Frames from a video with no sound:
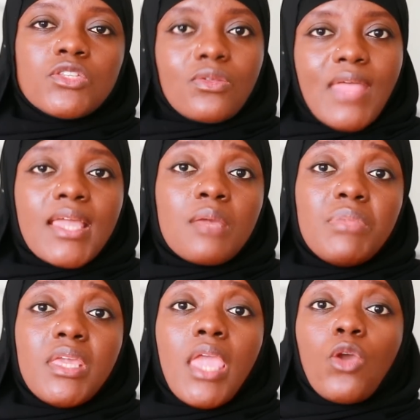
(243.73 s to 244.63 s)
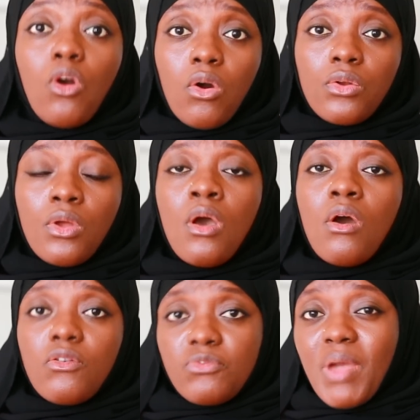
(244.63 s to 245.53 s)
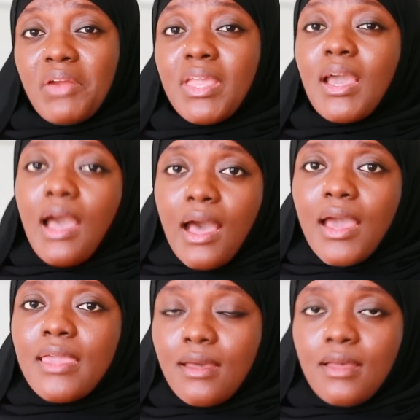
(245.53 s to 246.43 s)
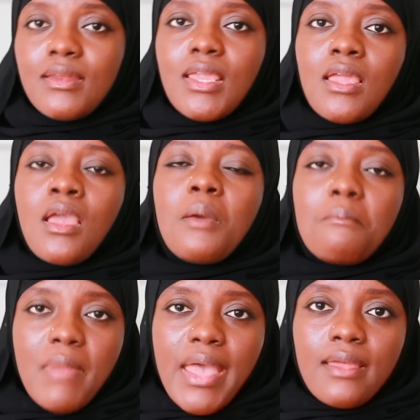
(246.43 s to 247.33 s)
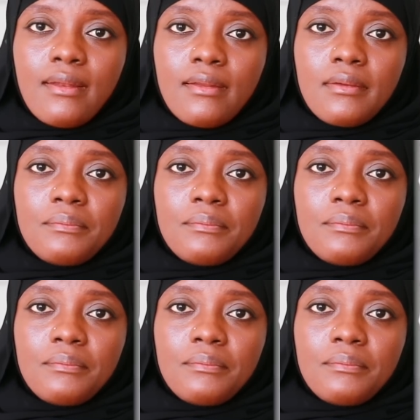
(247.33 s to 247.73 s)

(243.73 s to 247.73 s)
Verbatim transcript: So that can be a con of marrying a high earning man.